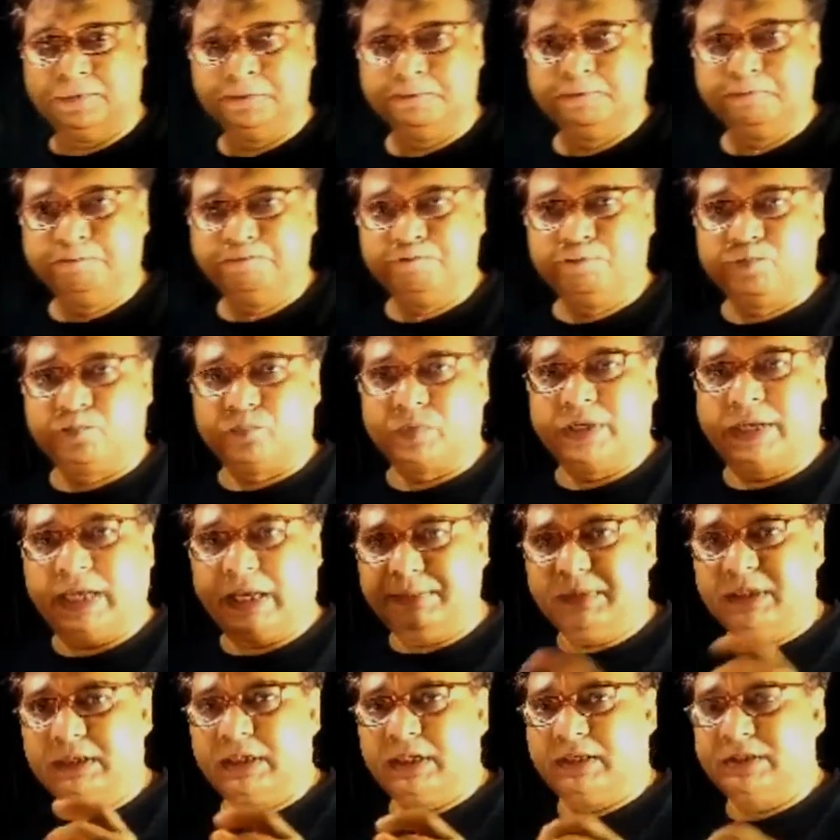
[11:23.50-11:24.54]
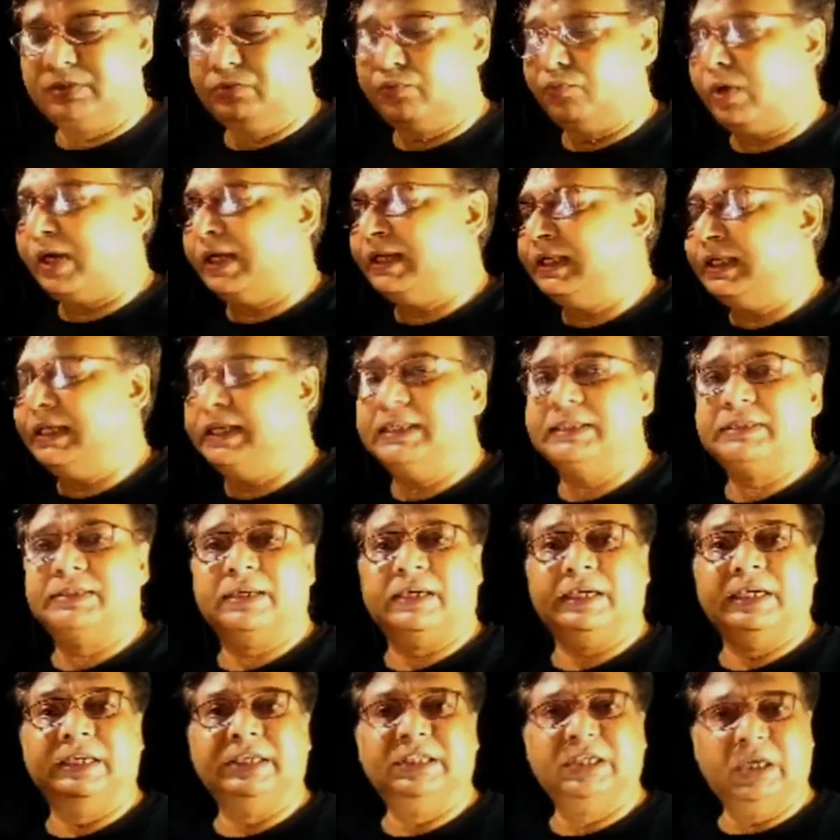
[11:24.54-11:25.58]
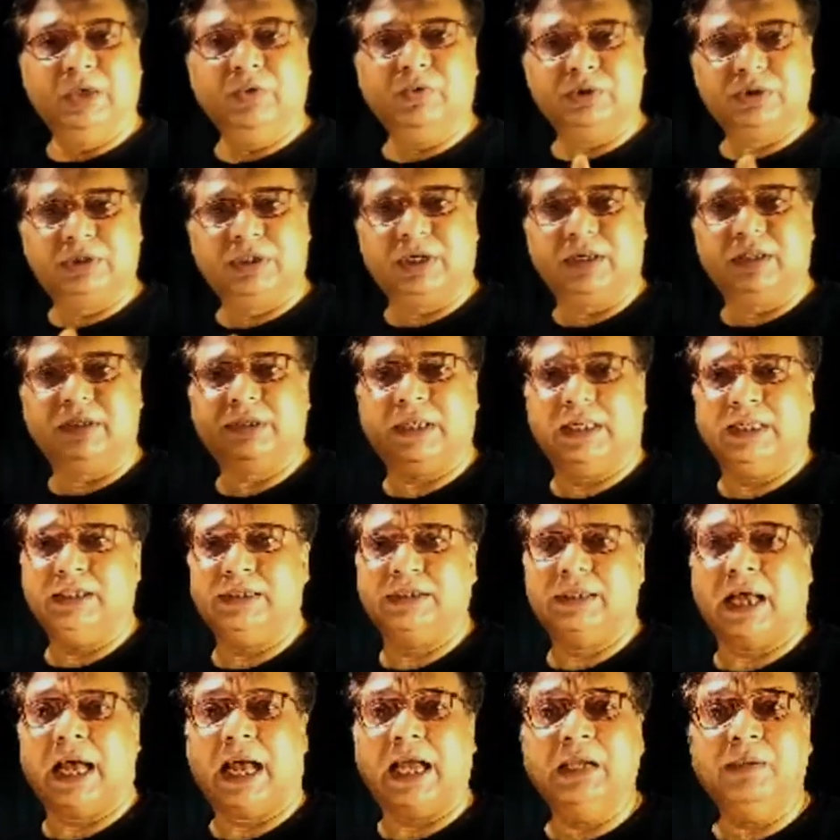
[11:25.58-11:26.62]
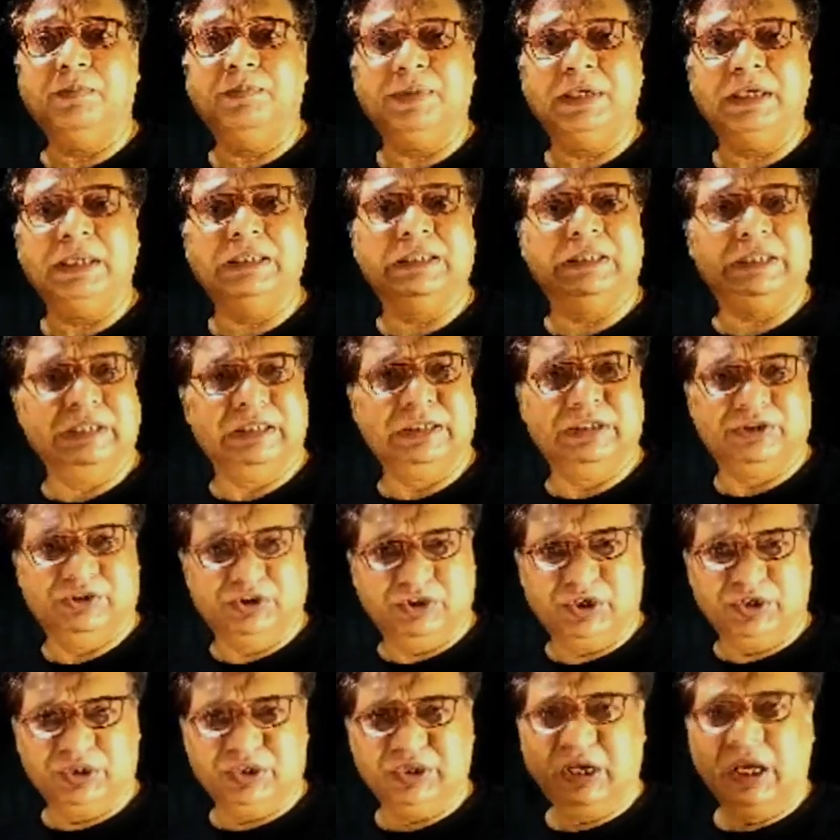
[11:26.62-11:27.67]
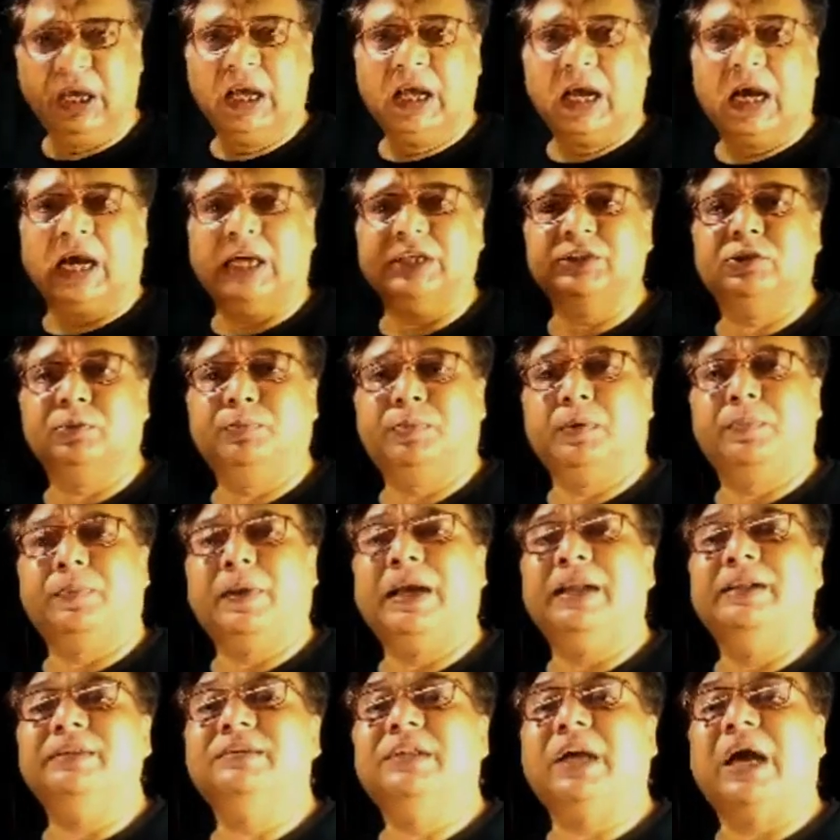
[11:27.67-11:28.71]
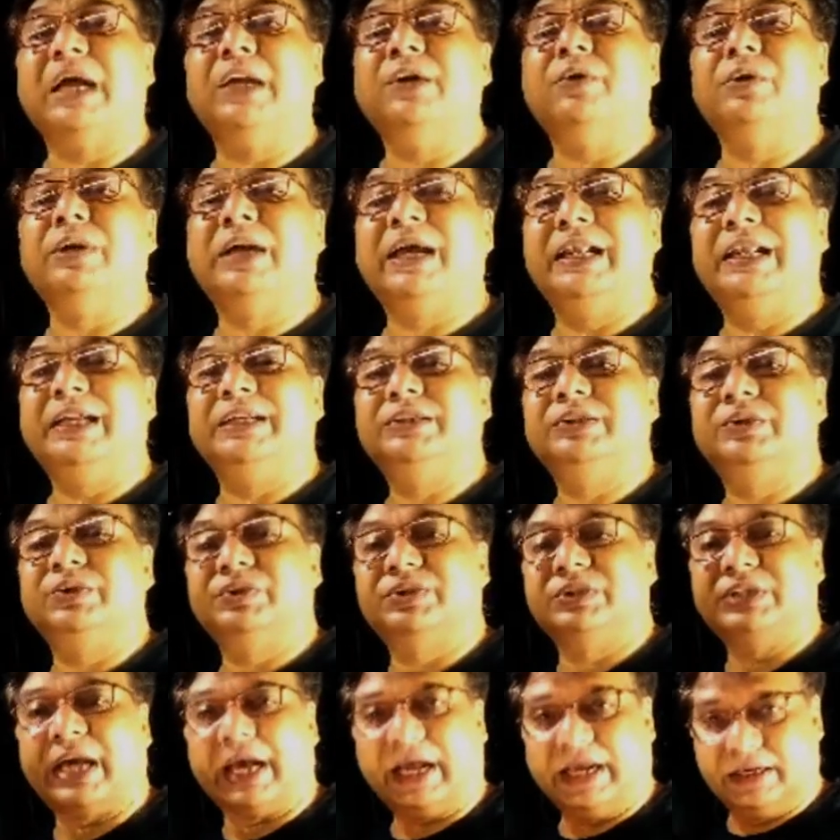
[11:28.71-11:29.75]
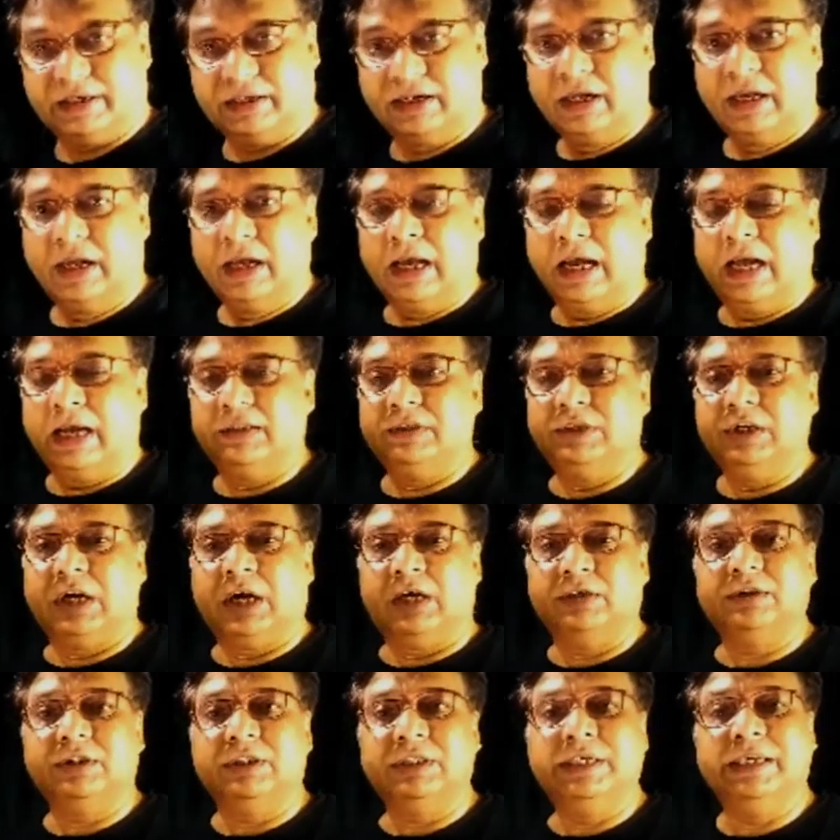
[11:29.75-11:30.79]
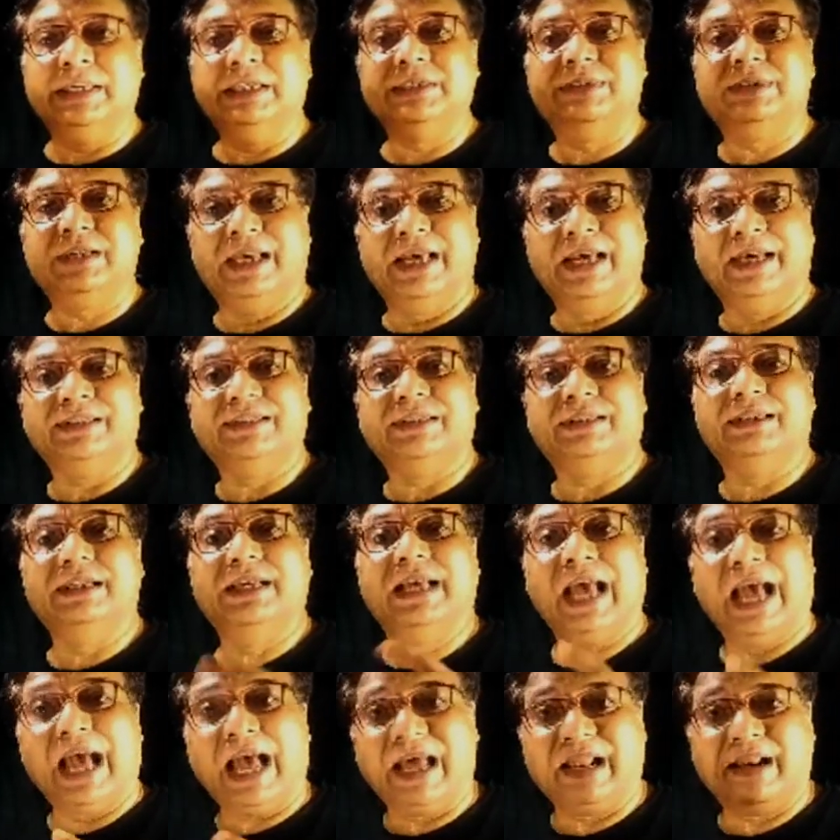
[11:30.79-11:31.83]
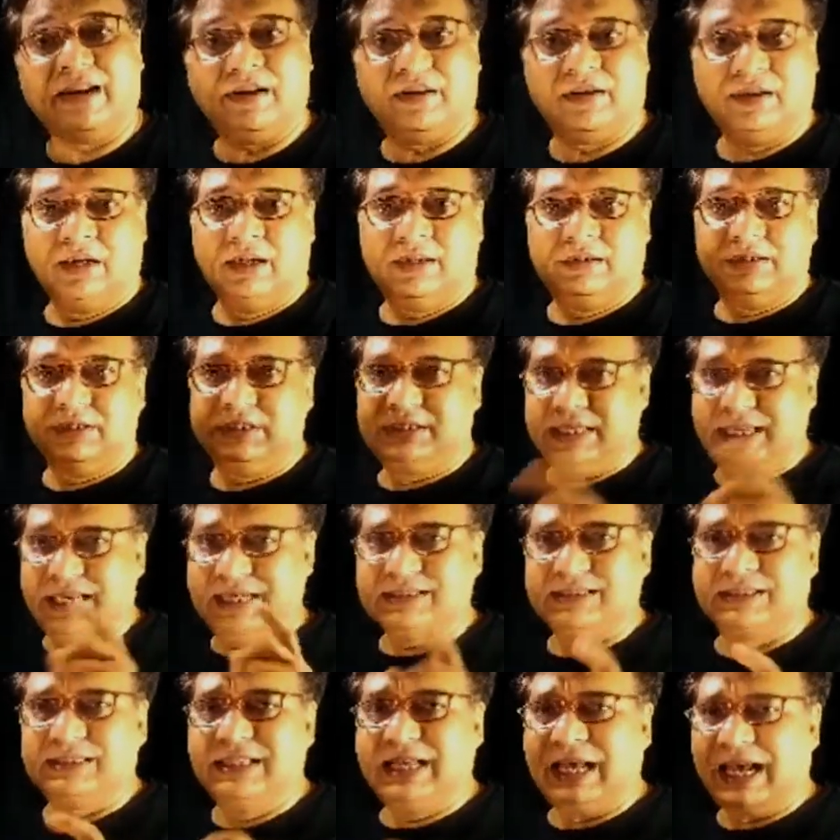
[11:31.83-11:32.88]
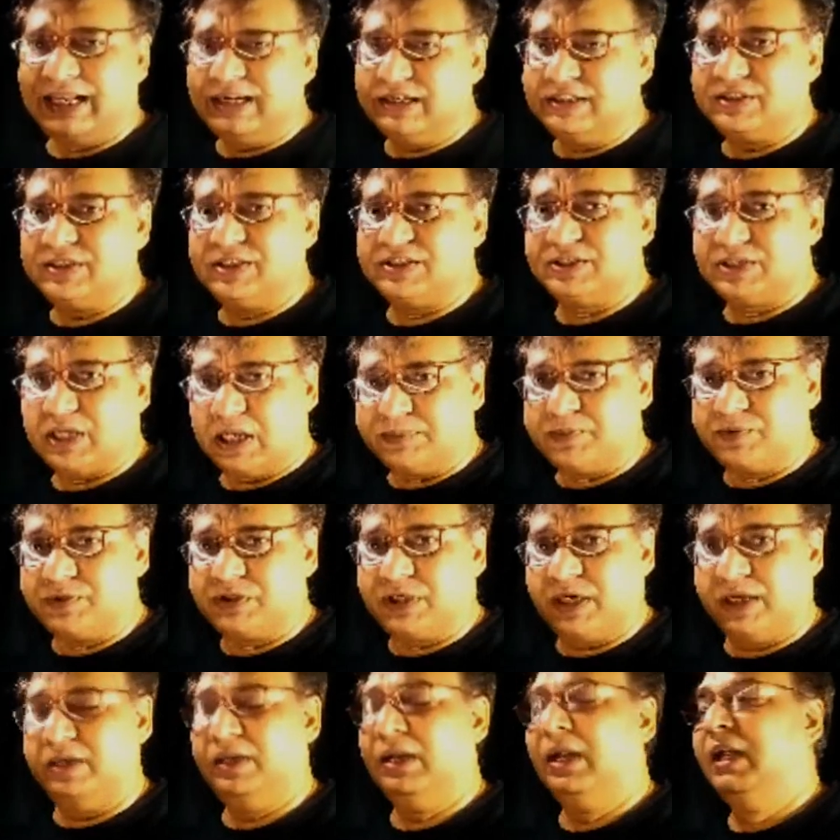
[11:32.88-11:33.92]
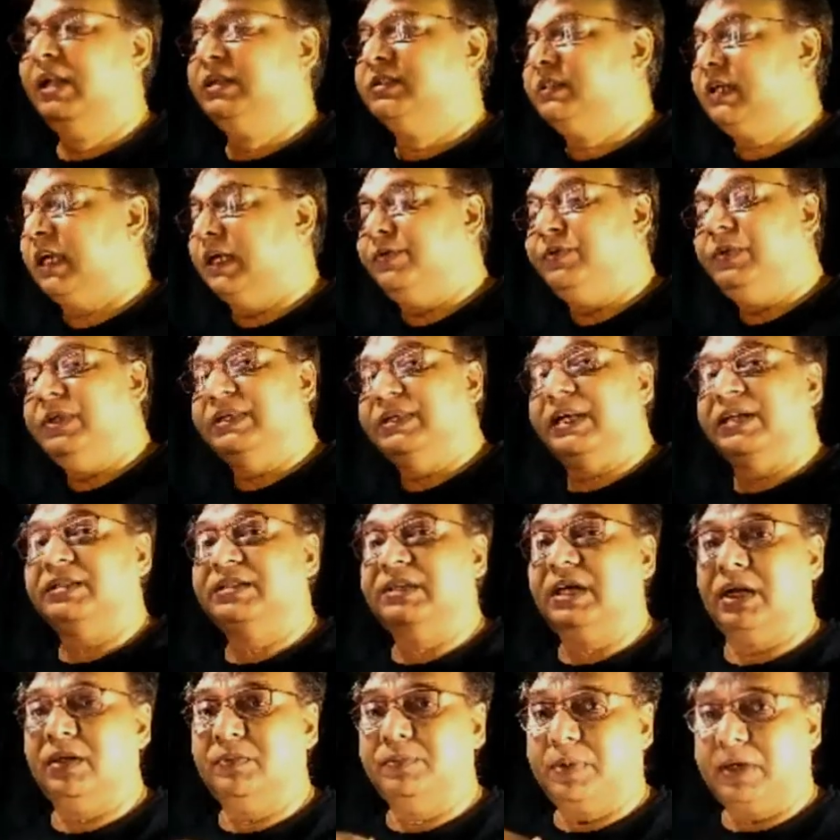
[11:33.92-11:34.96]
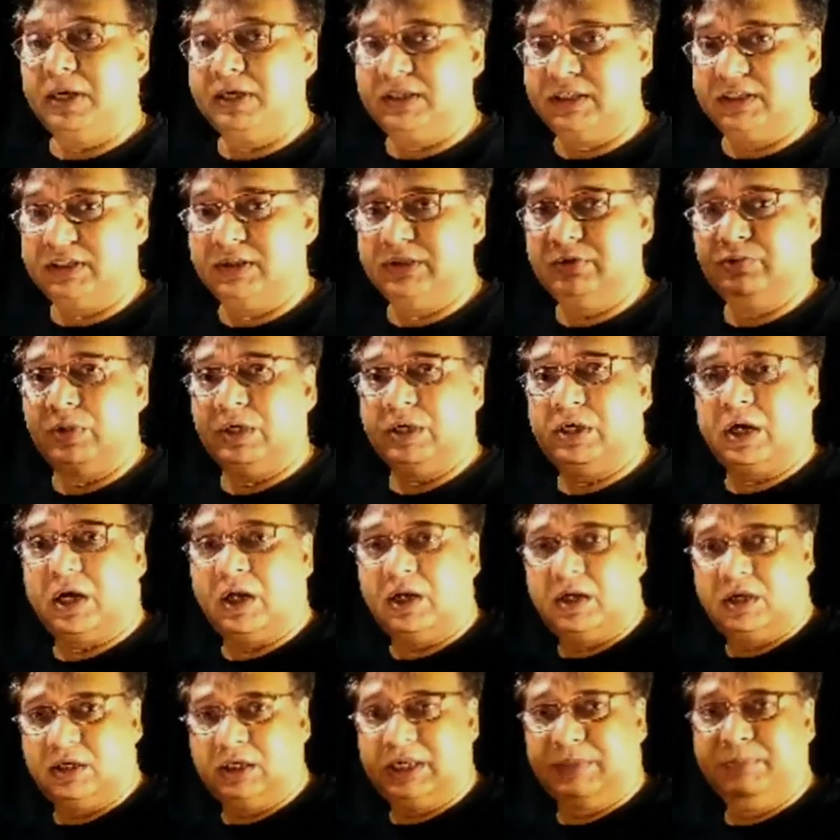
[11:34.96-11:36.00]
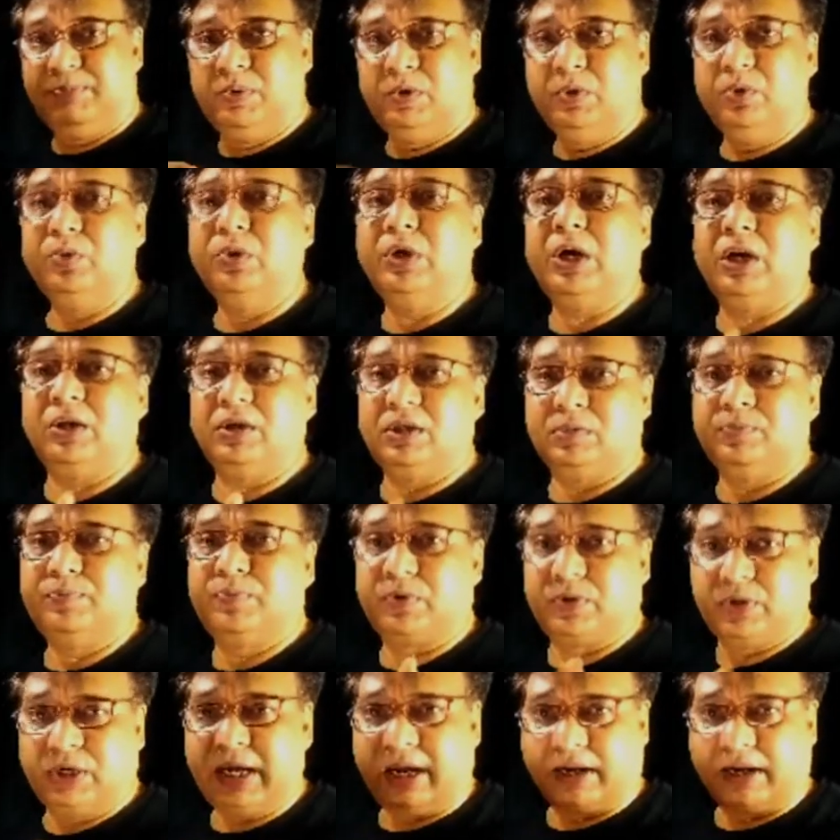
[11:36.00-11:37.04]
chemicals. One is the inducer, that is IPTG, isopropyl thiogalactoside, and the other is X-gal. This X-gal is the substrate that will get converted into a blue colored product